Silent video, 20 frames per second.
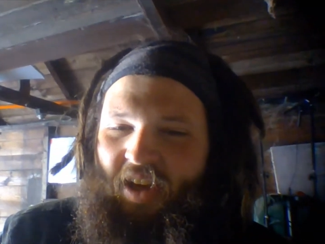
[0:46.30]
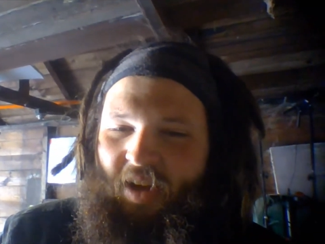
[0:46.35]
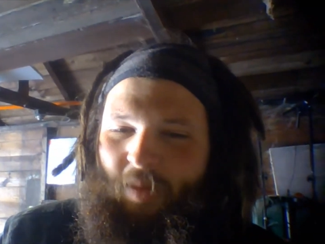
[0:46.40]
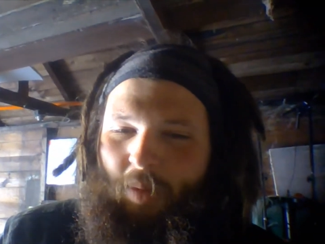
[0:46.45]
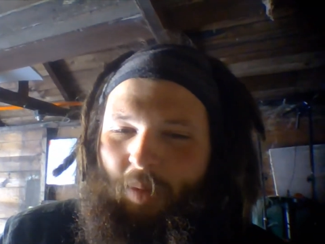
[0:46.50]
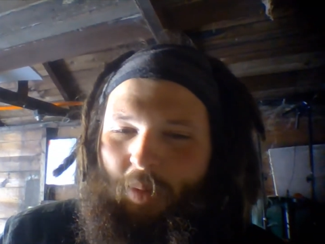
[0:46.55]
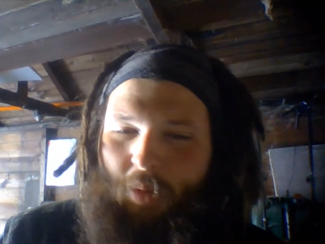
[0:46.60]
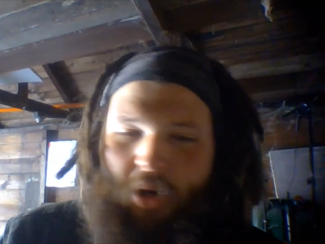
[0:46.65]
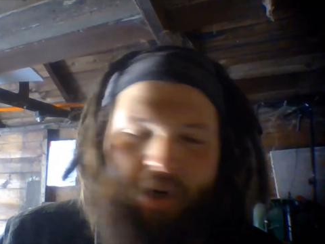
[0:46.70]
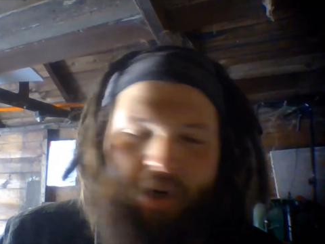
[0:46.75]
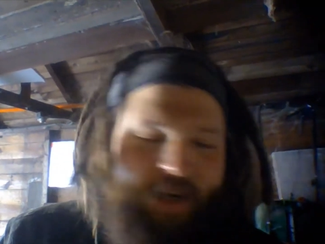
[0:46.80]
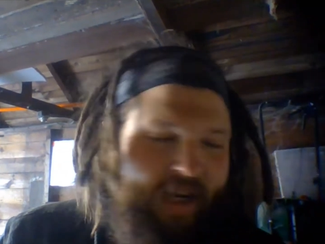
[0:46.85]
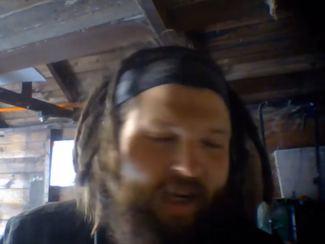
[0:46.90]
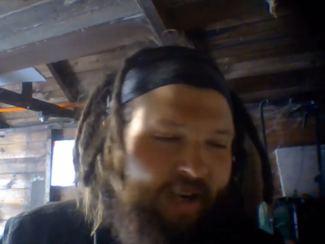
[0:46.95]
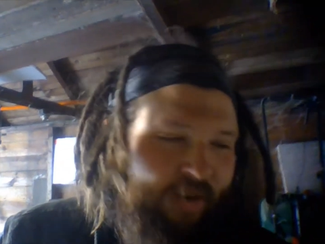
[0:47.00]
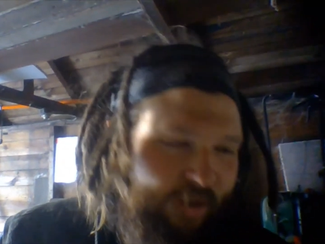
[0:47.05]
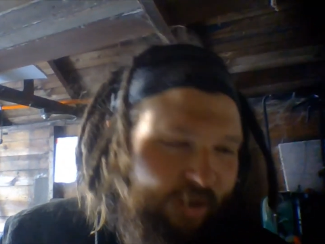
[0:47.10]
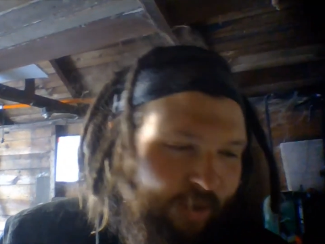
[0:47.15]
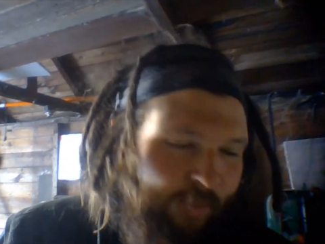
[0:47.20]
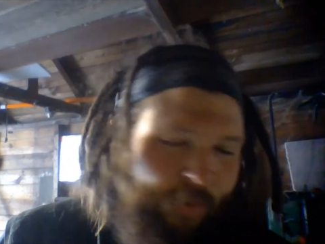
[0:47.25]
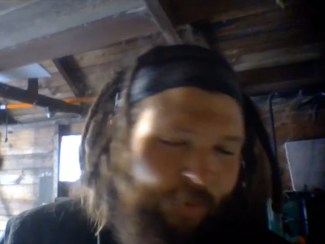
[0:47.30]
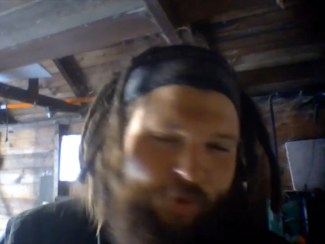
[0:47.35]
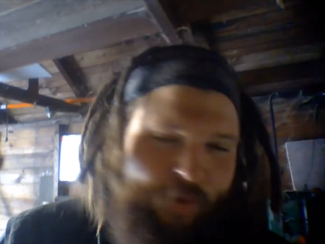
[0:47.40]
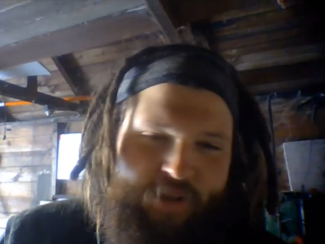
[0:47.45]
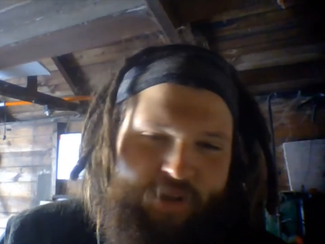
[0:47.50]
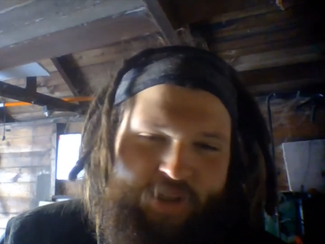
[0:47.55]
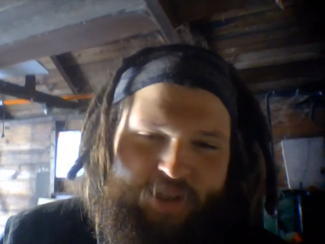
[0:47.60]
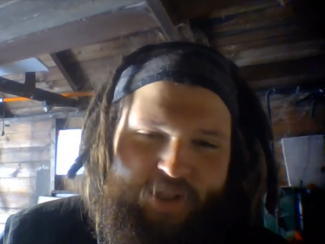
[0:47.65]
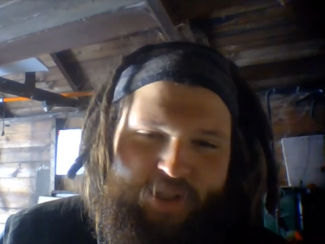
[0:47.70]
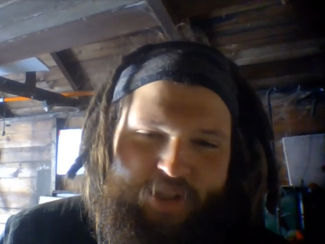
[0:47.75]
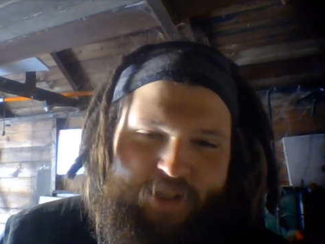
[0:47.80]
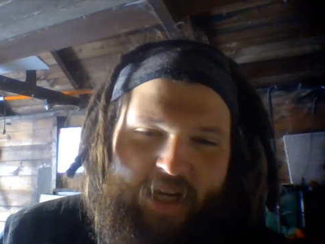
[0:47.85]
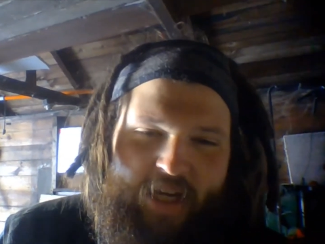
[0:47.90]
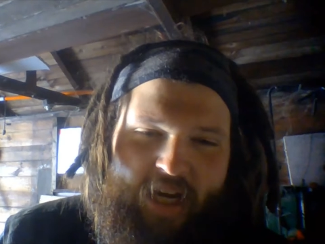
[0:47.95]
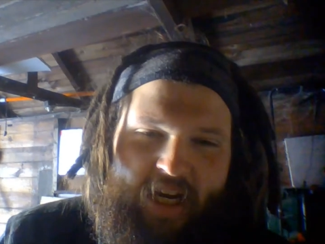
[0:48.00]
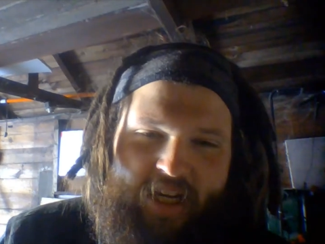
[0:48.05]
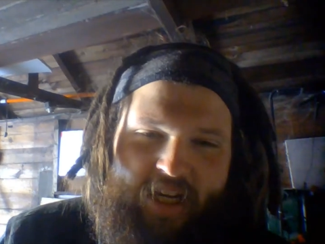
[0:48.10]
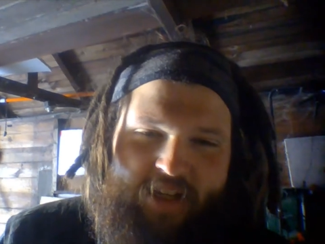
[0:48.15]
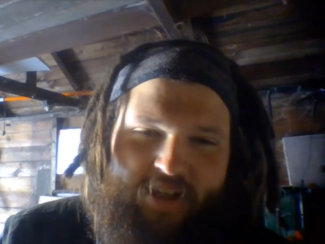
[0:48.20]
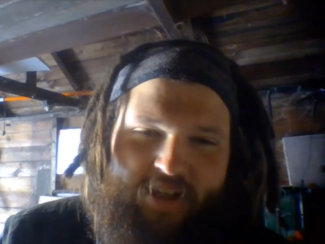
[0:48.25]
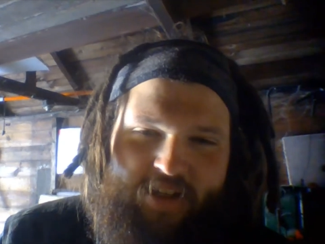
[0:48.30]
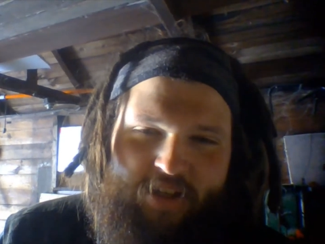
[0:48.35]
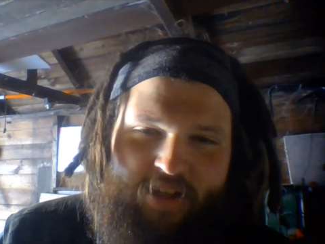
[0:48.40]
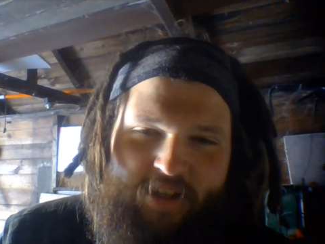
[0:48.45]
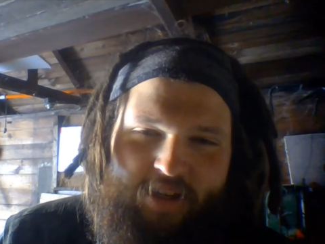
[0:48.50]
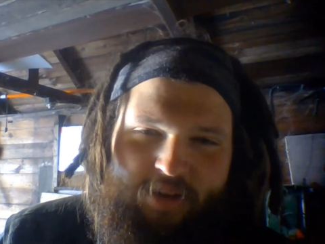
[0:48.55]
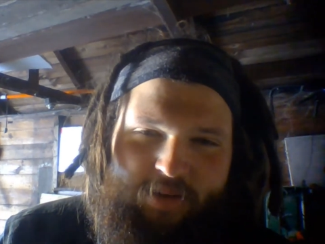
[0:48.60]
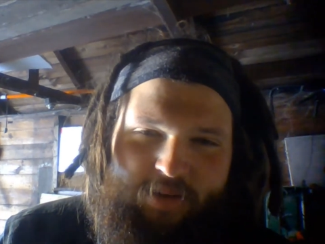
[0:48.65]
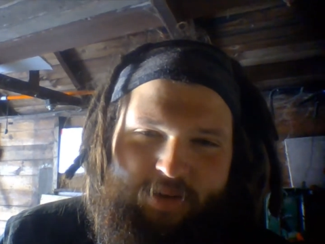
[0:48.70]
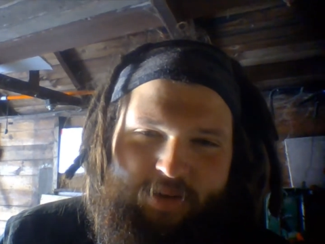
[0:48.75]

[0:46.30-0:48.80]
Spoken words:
be brought down a little more than just that, you know.